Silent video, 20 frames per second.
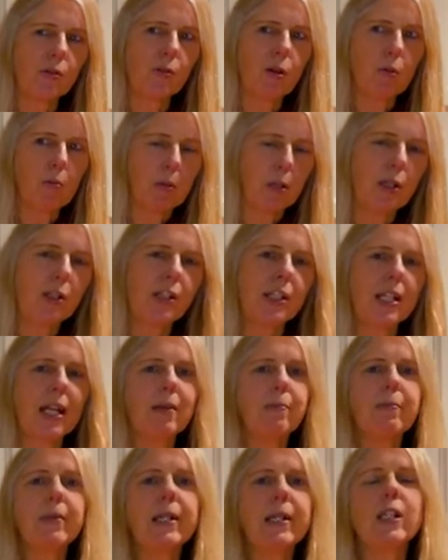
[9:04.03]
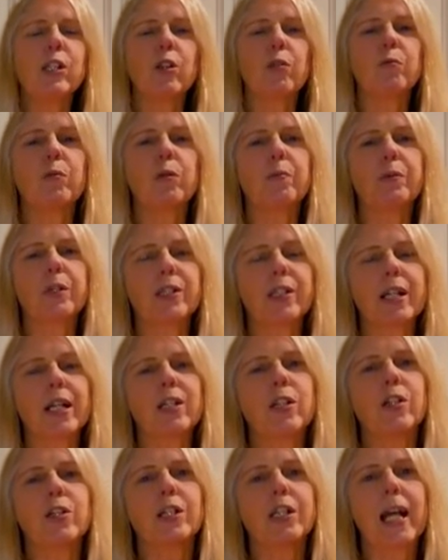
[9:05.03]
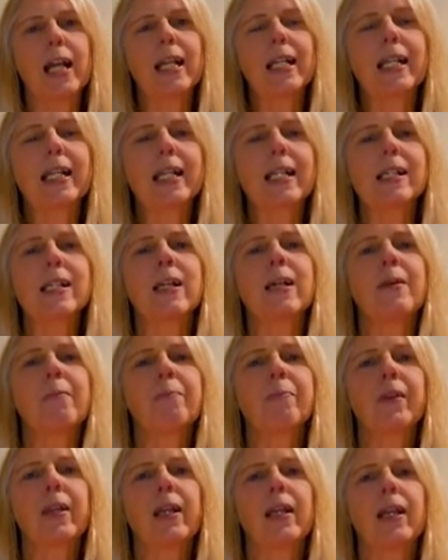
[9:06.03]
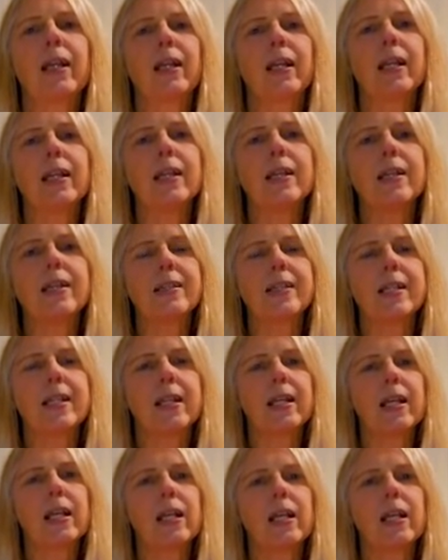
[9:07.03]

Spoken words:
robust and medium robust. And your delicate is,